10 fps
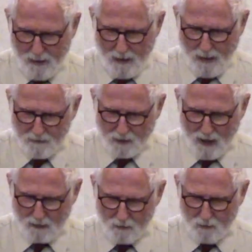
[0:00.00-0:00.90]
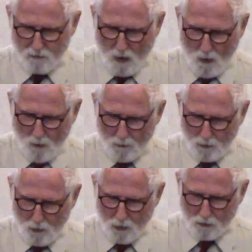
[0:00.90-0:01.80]
and yet don't
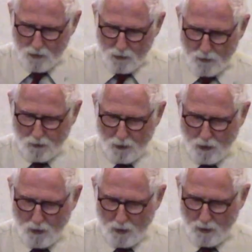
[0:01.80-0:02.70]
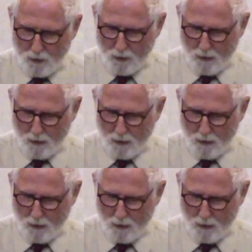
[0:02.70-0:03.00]
look too good